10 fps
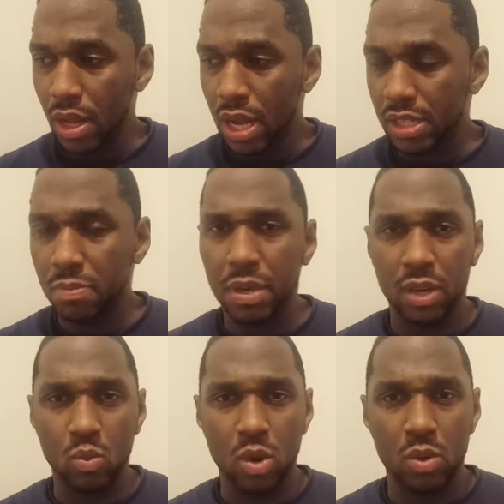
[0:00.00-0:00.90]
us
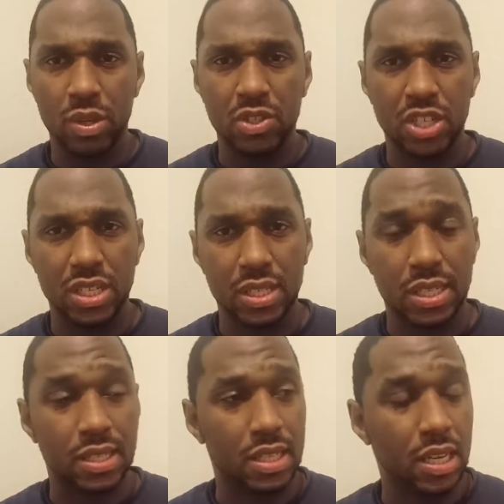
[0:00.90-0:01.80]
being one with Jesus
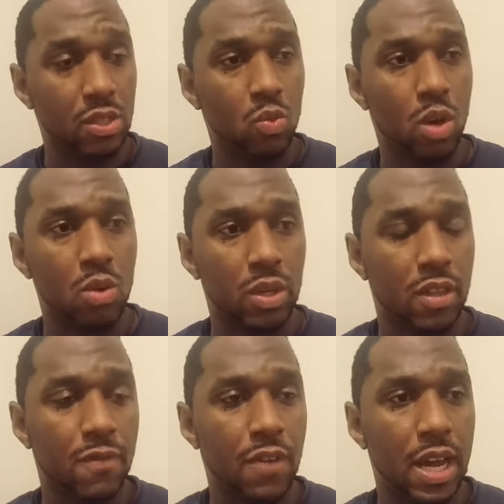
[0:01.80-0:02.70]
as he is one with
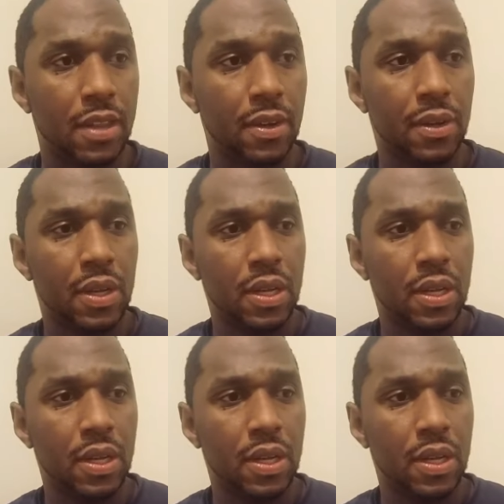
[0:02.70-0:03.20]
the Father,